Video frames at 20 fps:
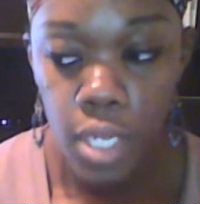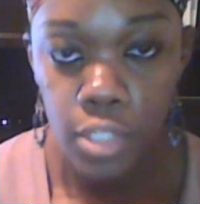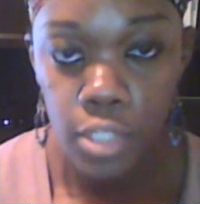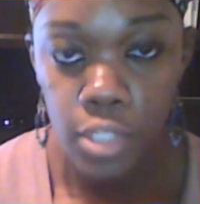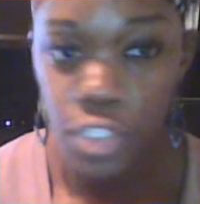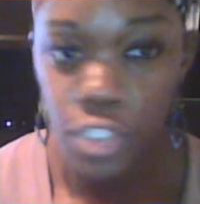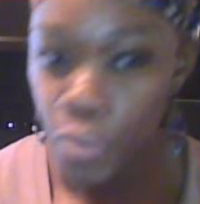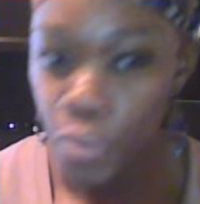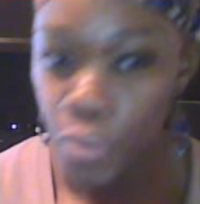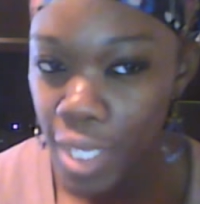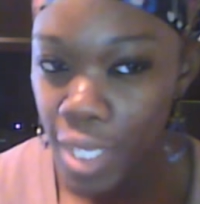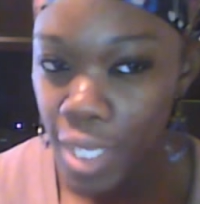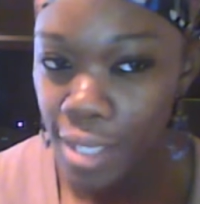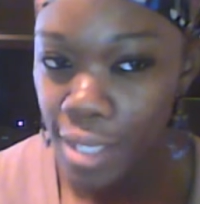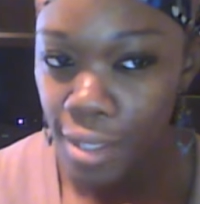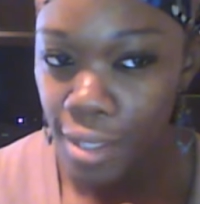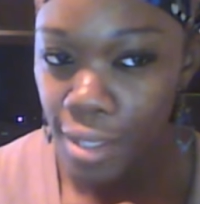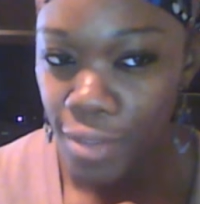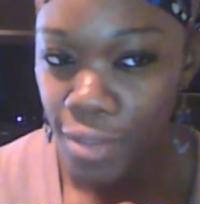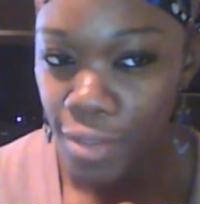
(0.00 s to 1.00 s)

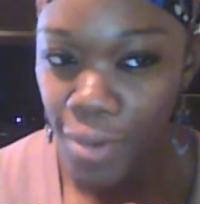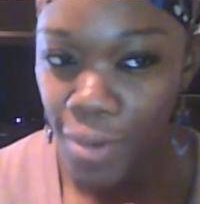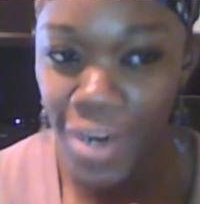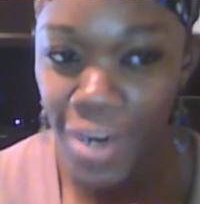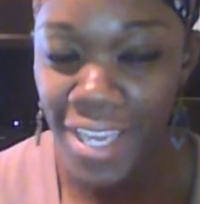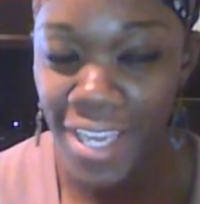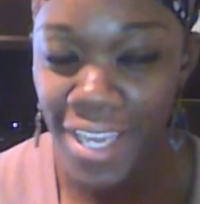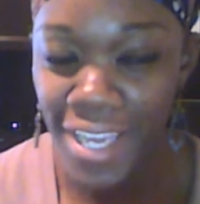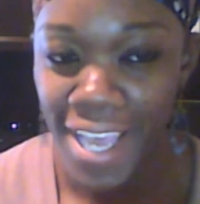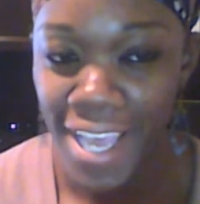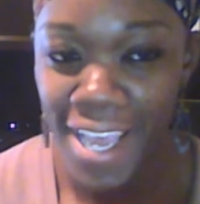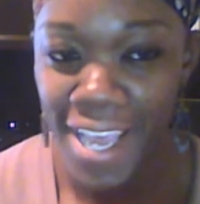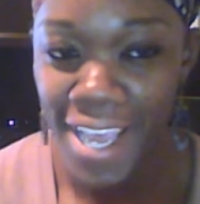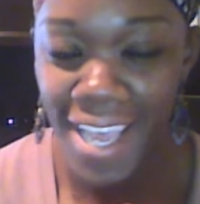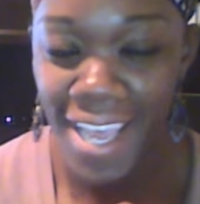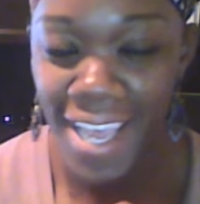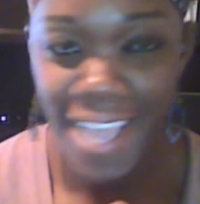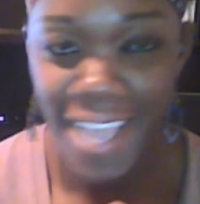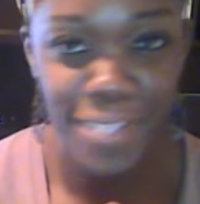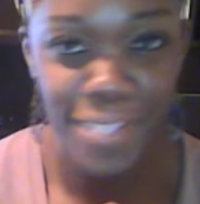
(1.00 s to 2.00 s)
doing the work
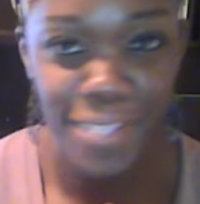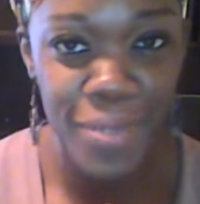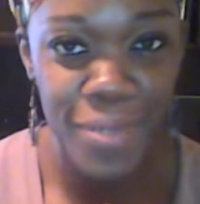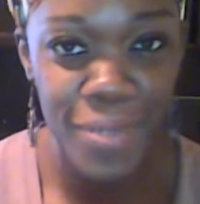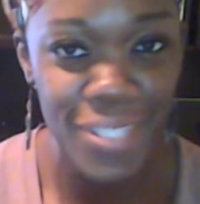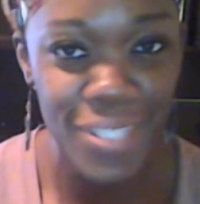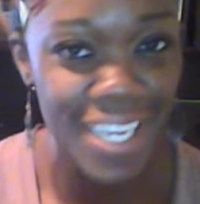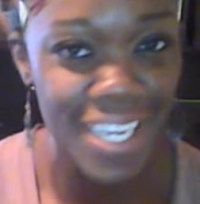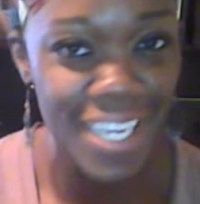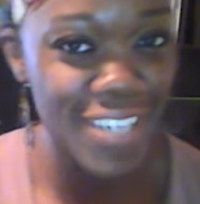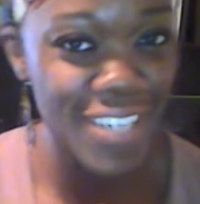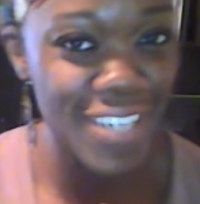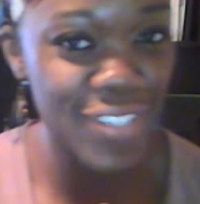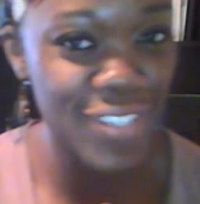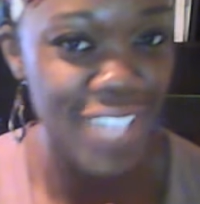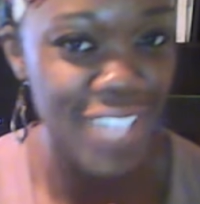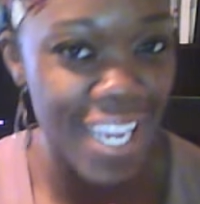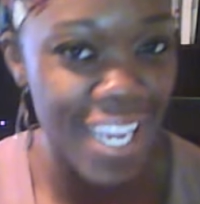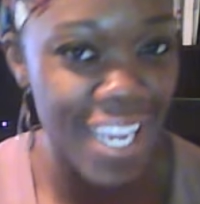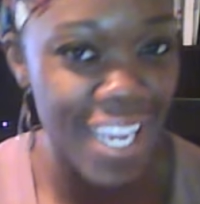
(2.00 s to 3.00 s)
as opposed to
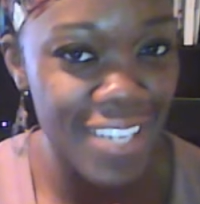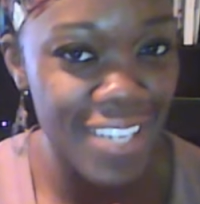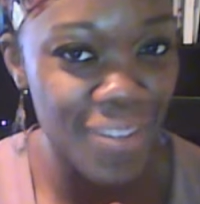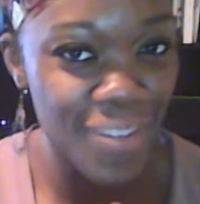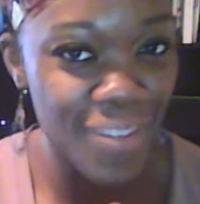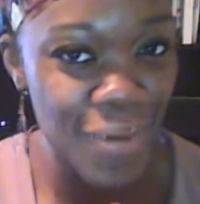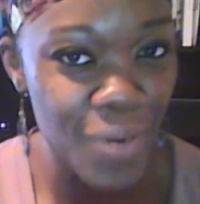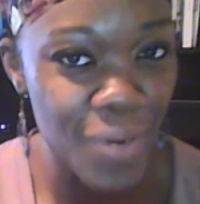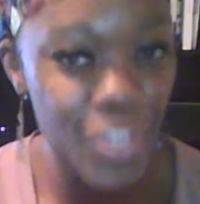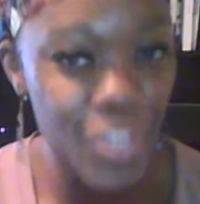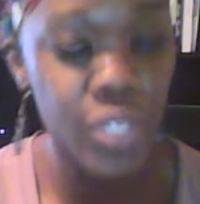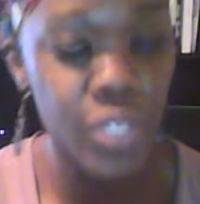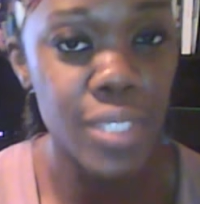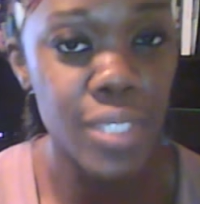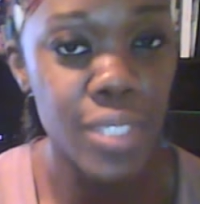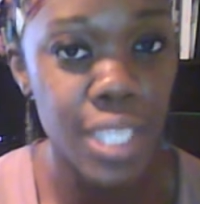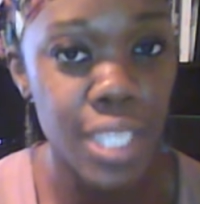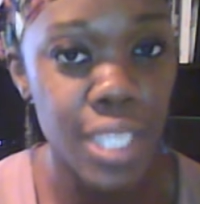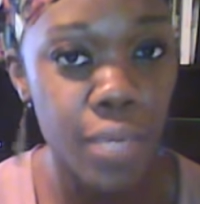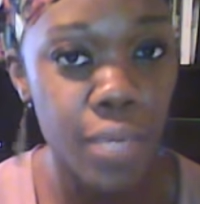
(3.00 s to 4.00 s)
understanding the work. So
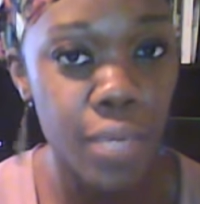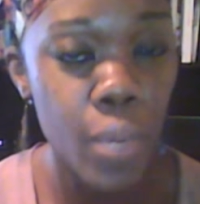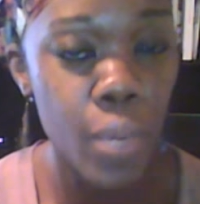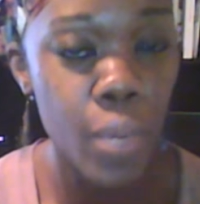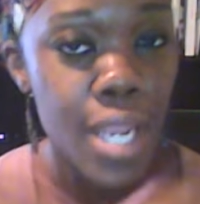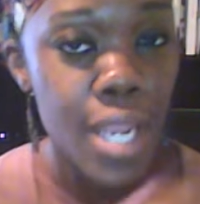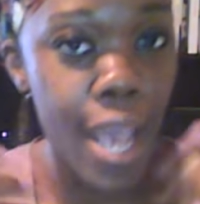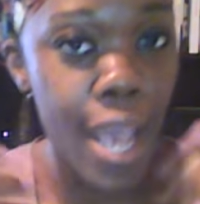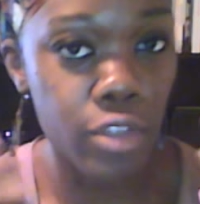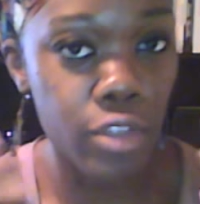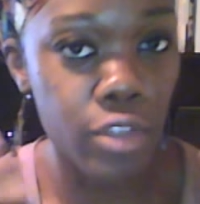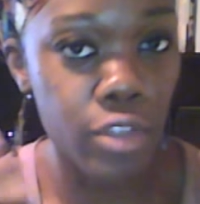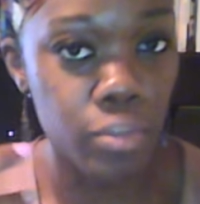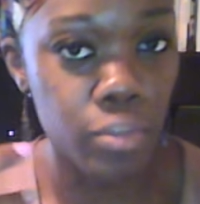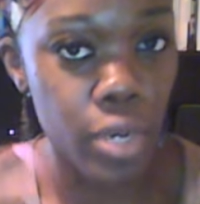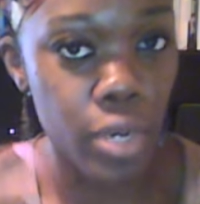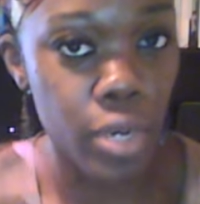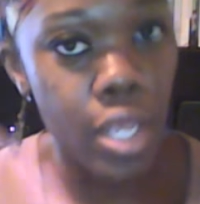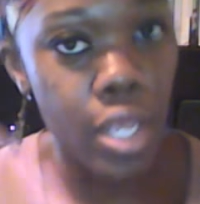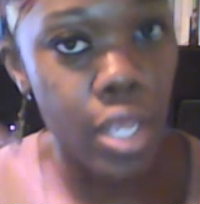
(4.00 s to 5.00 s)
it's like in
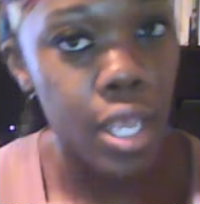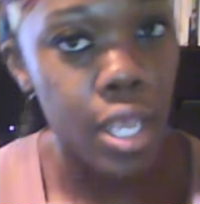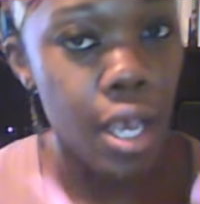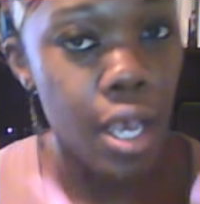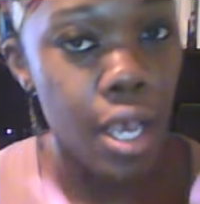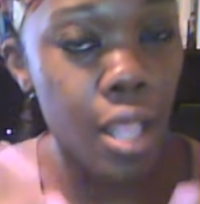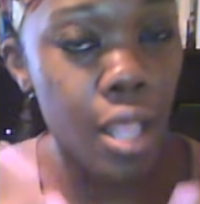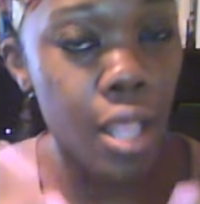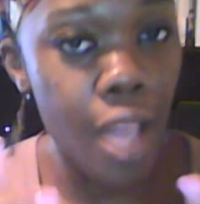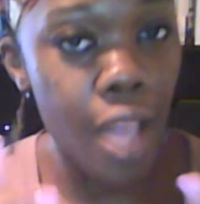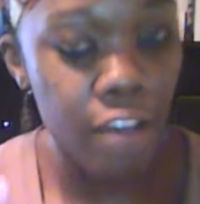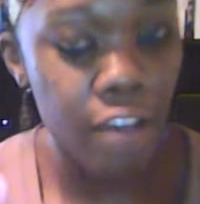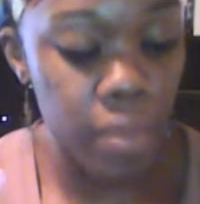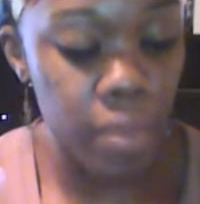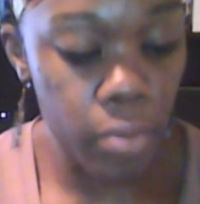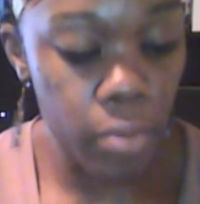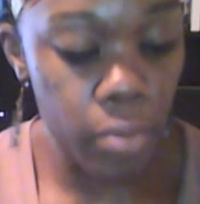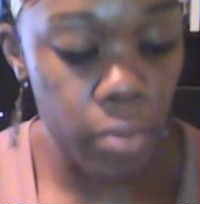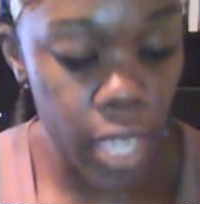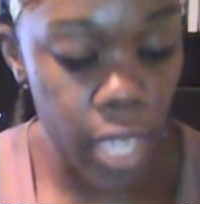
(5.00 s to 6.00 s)
algebra. A lot of
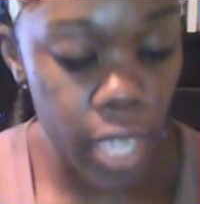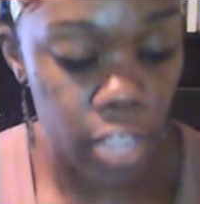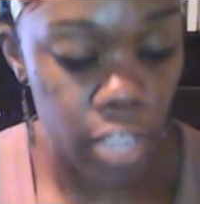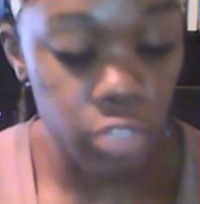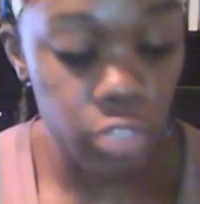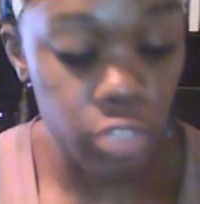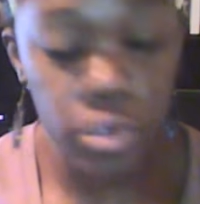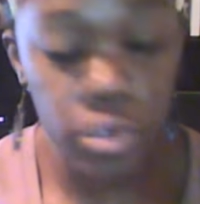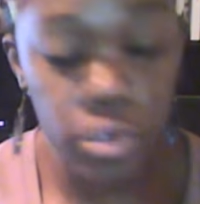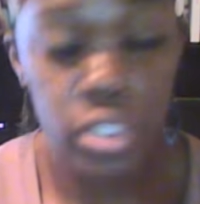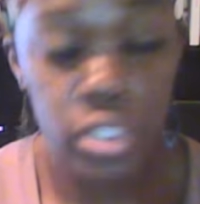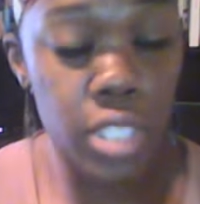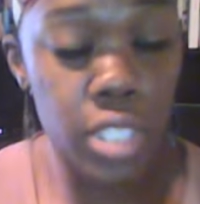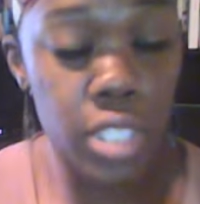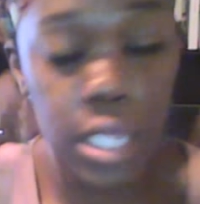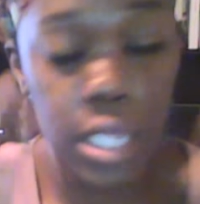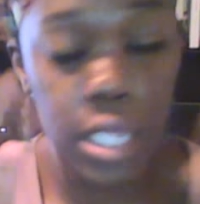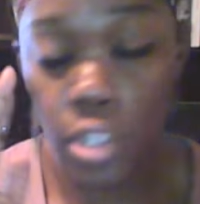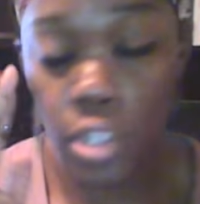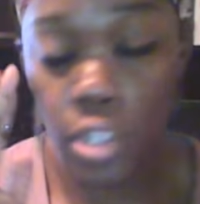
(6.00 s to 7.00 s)
people in algebra are just
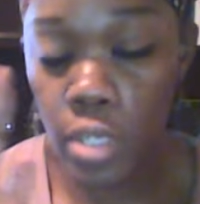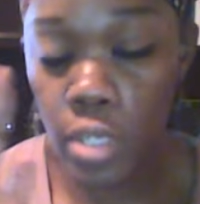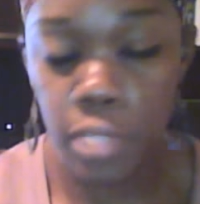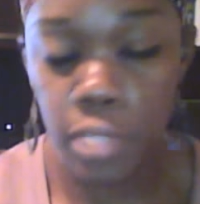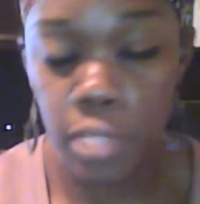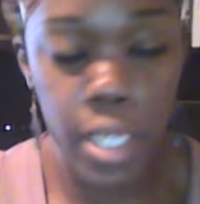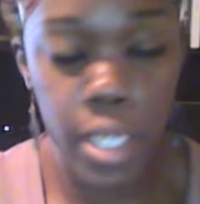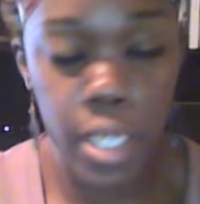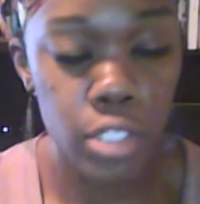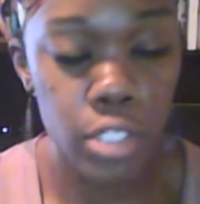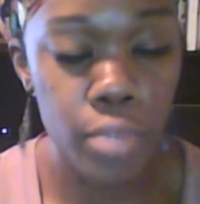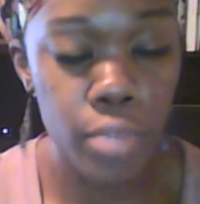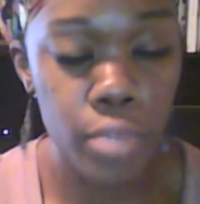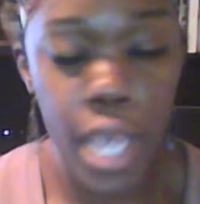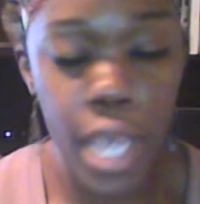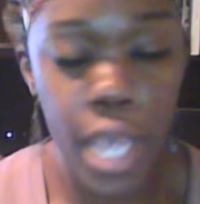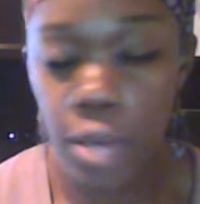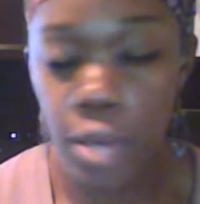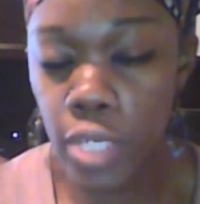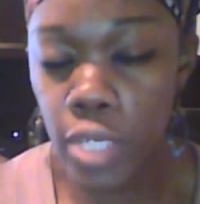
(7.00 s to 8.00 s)
like, don't explain it to
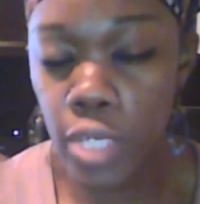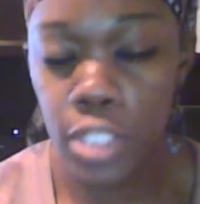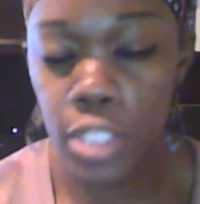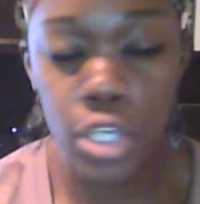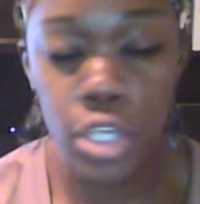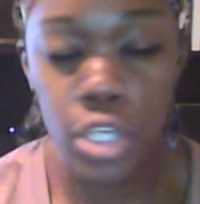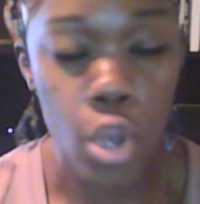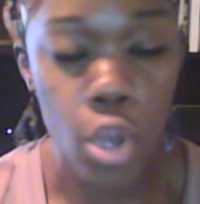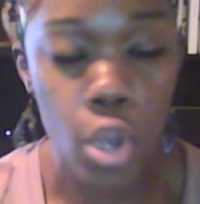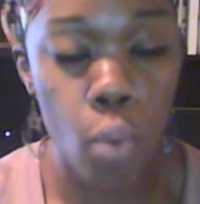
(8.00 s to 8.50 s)
me. I don't need to know